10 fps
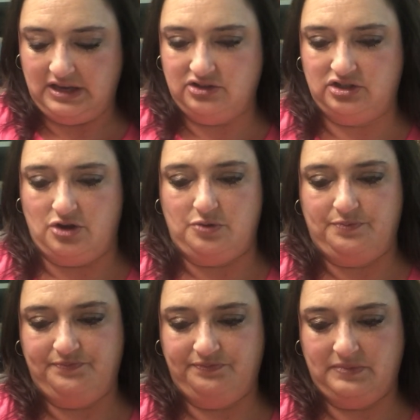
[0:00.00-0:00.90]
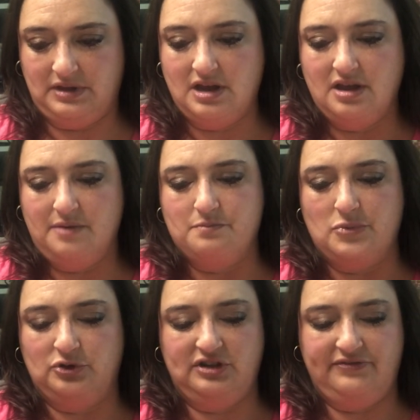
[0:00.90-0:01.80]
So,
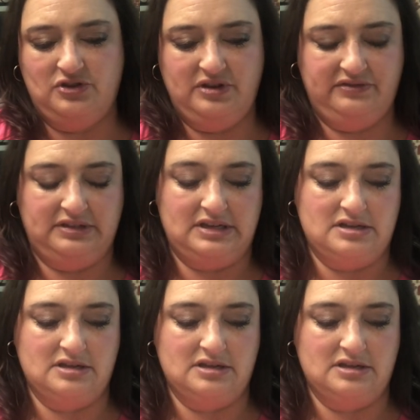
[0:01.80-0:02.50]
most of you have seen